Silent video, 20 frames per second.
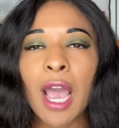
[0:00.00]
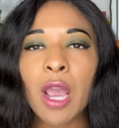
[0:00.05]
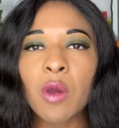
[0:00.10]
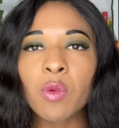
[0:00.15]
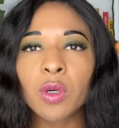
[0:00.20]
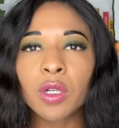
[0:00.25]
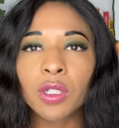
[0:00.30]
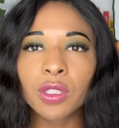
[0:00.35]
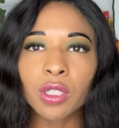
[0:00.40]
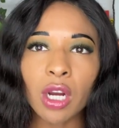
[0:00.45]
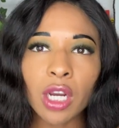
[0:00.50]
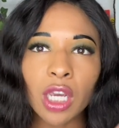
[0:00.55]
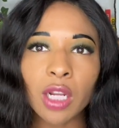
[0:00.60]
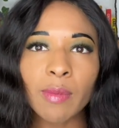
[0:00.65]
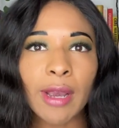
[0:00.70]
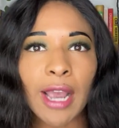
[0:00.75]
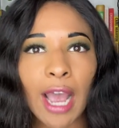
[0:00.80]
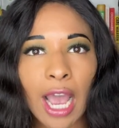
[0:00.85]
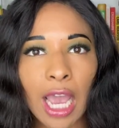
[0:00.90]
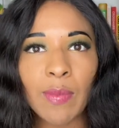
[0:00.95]
I will darken
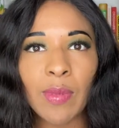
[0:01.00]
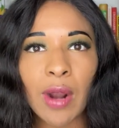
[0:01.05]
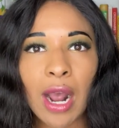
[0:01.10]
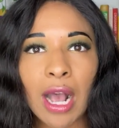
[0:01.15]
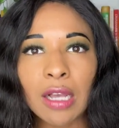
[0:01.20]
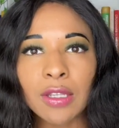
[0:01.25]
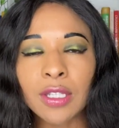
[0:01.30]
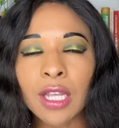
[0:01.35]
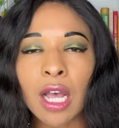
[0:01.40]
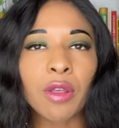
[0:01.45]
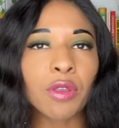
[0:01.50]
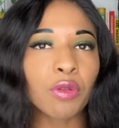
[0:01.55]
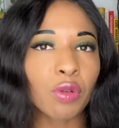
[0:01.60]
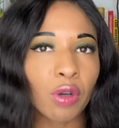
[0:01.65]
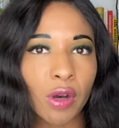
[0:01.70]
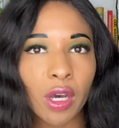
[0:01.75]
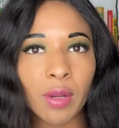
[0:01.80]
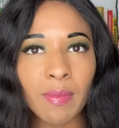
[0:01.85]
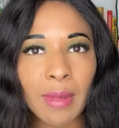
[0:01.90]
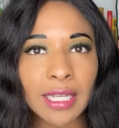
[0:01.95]
my eyebrows, I'll
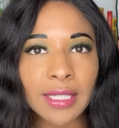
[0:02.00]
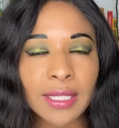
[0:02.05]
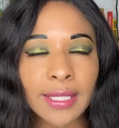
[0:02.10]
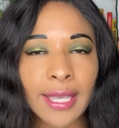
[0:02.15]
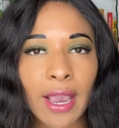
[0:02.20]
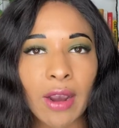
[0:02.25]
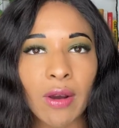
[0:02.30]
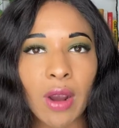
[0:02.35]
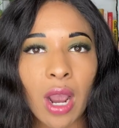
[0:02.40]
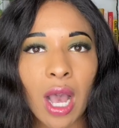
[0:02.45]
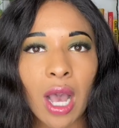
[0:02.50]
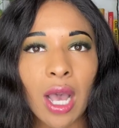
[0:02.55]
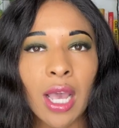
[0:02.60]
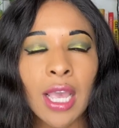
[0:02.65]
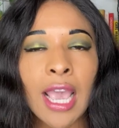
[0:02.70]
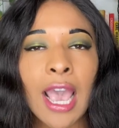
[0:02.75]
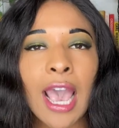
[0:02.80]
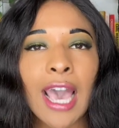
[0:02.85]
throw on mascara,